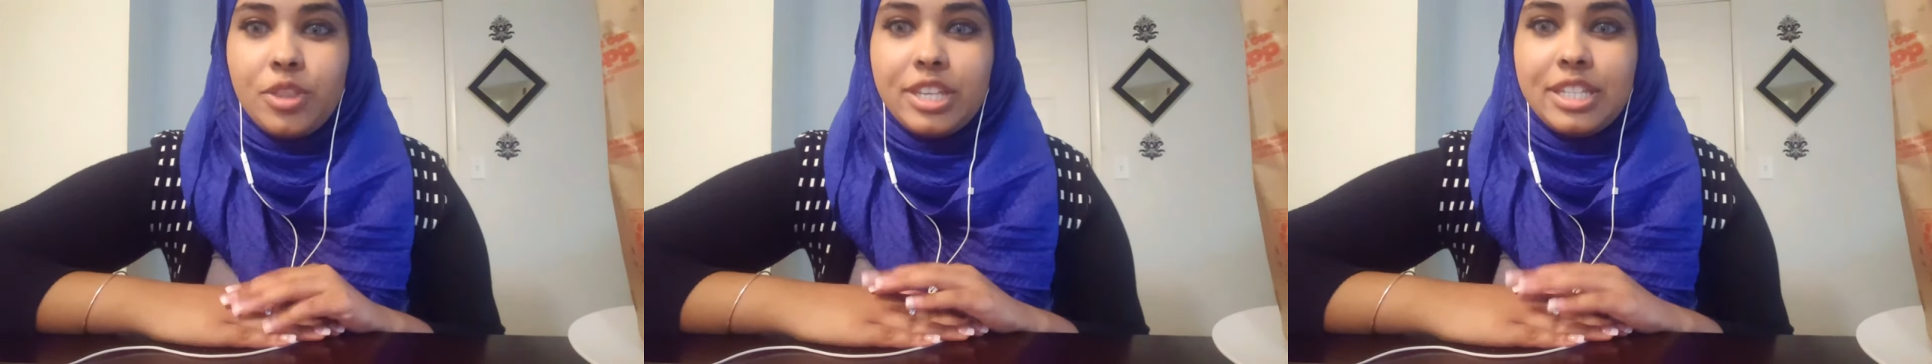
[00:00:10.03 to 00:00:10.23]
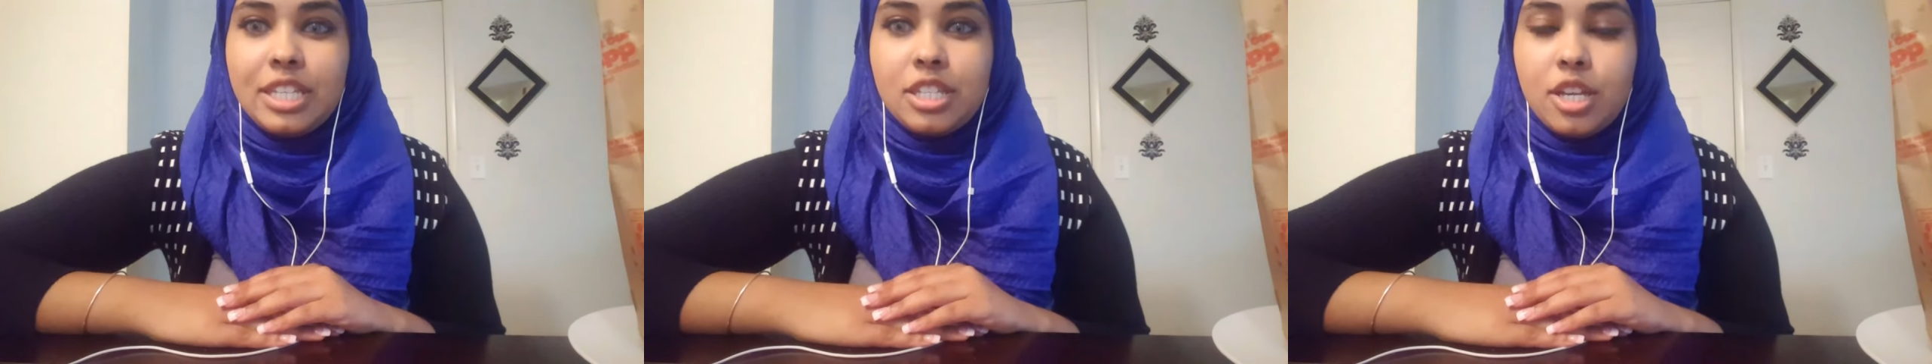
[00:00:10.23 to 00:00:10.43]

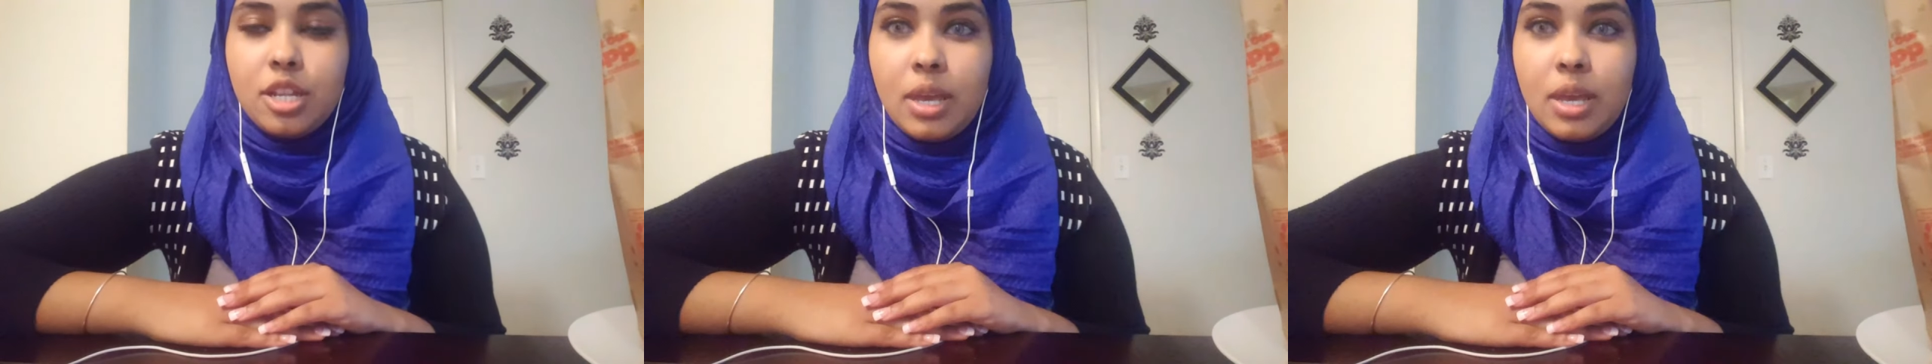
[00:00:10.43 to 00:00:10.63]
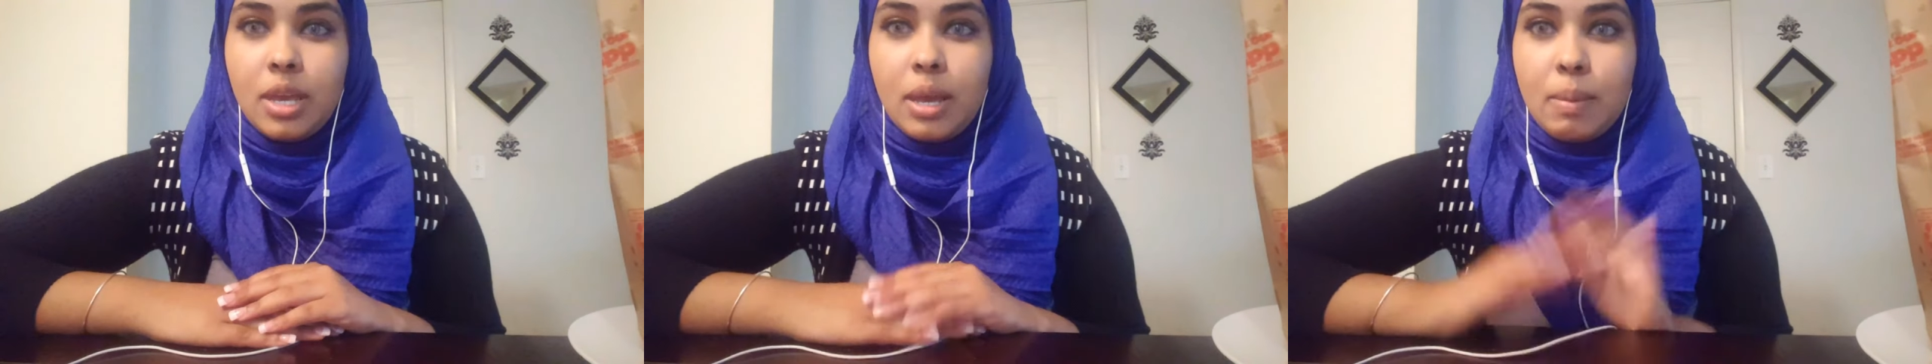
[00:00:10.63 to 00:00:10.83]
this is going
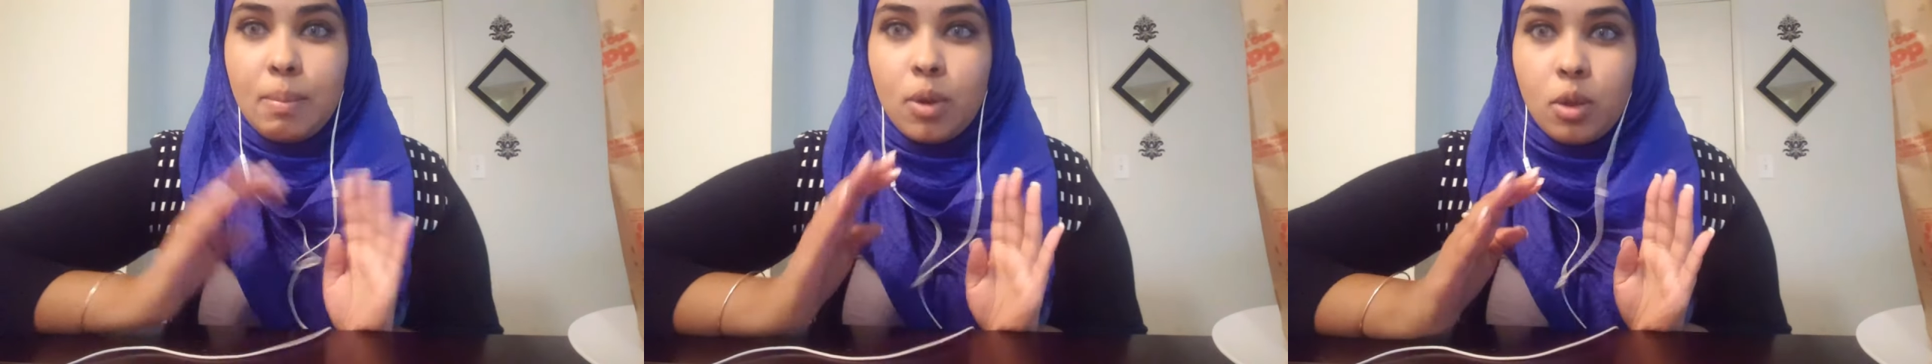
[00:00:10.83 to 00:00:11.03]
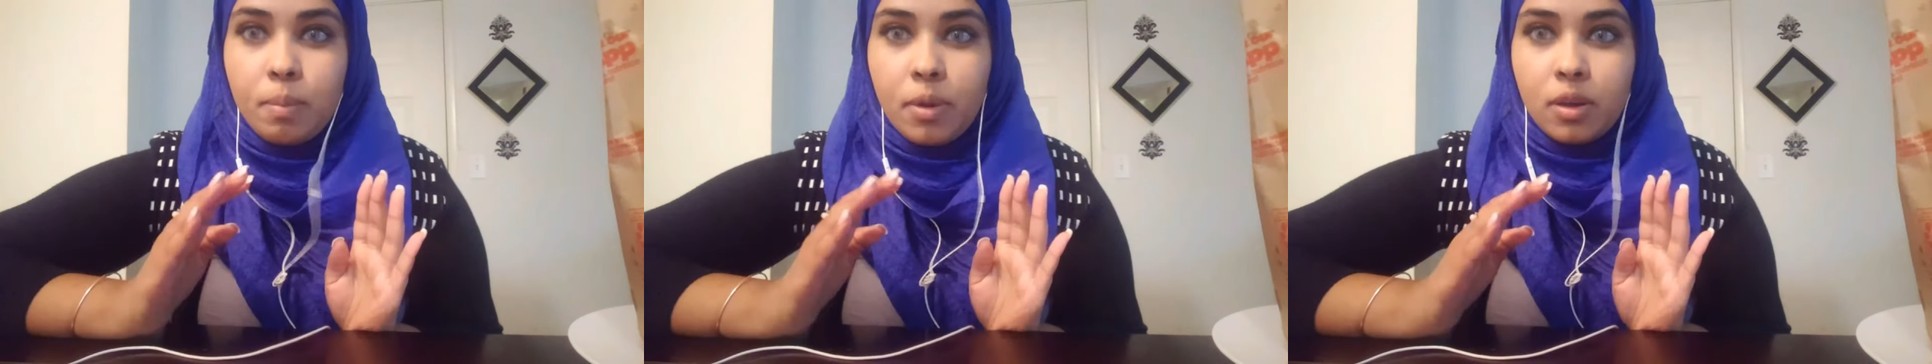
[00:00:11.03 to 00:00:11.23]
to be a
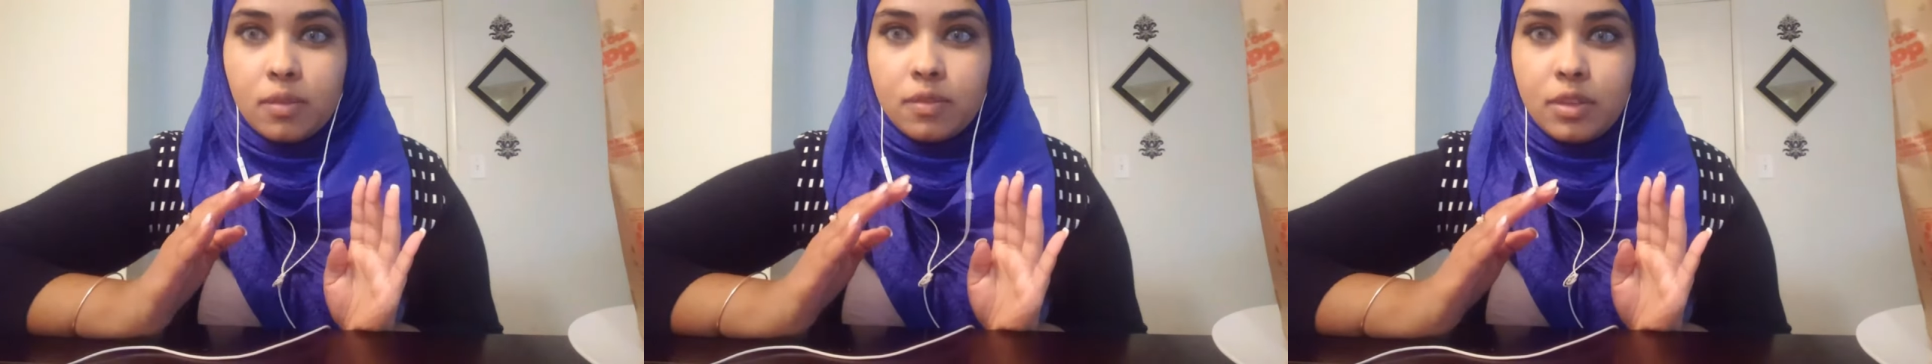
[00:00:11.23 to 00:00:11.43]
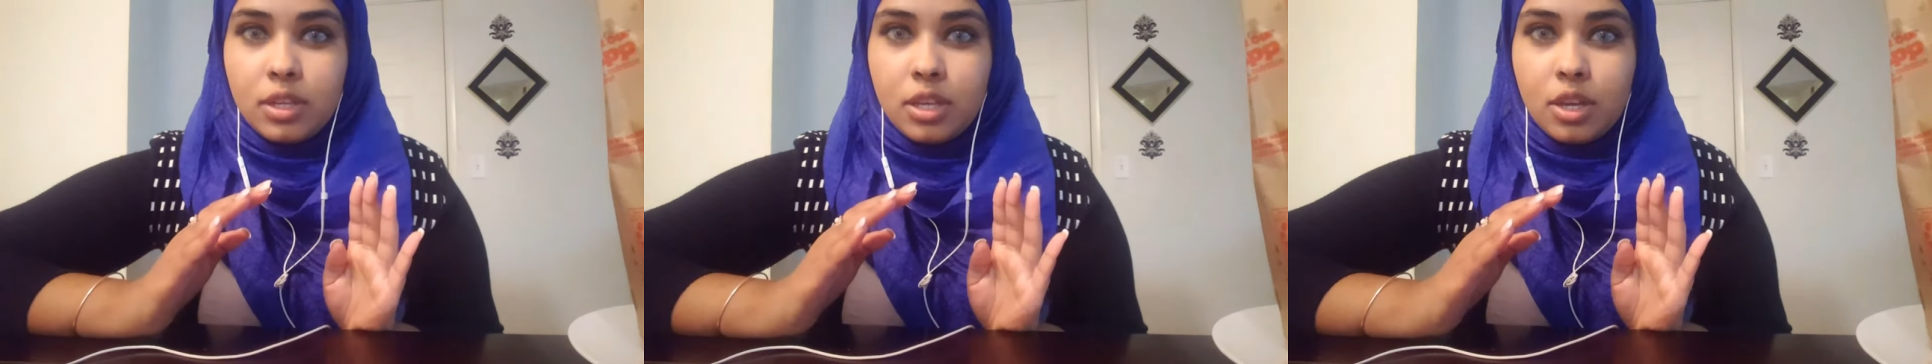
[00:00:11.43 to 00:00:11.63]

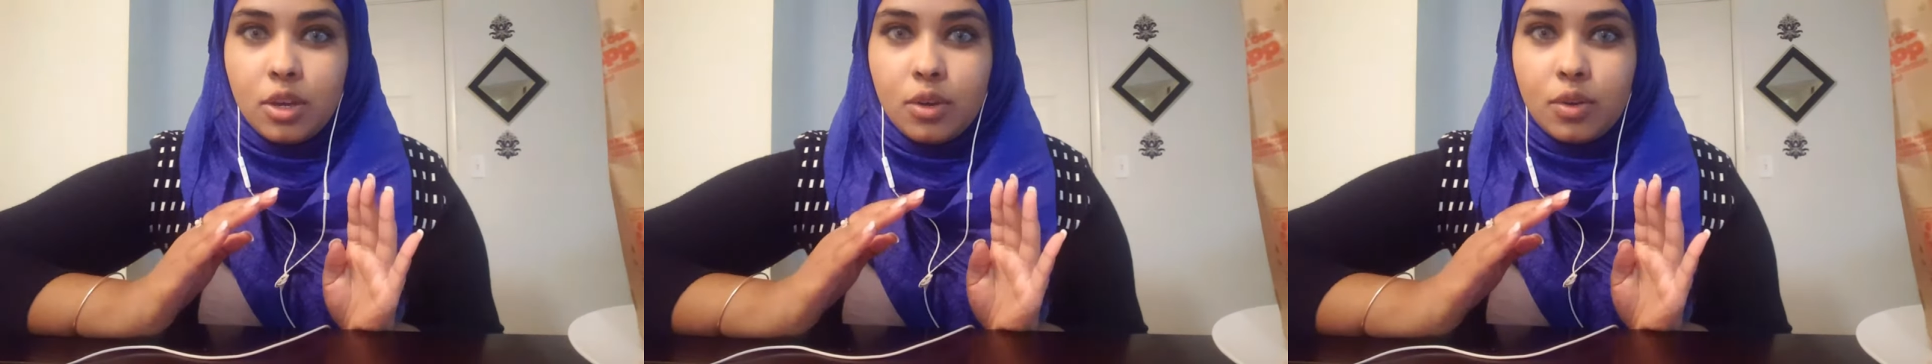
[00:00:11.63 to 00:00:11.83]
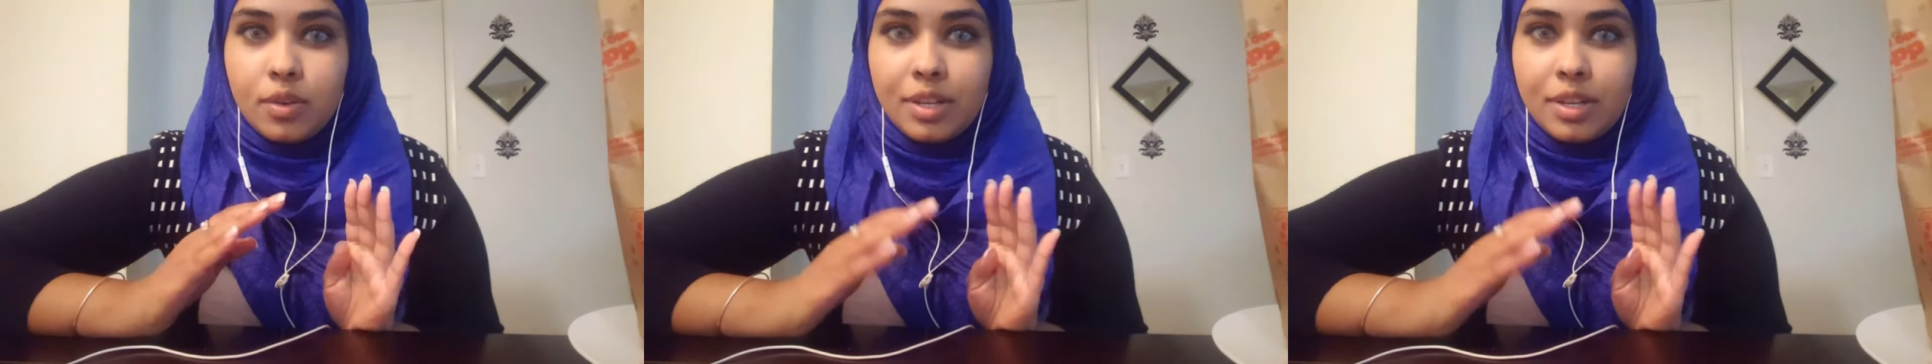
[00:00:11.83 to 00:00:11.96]
mukbang video.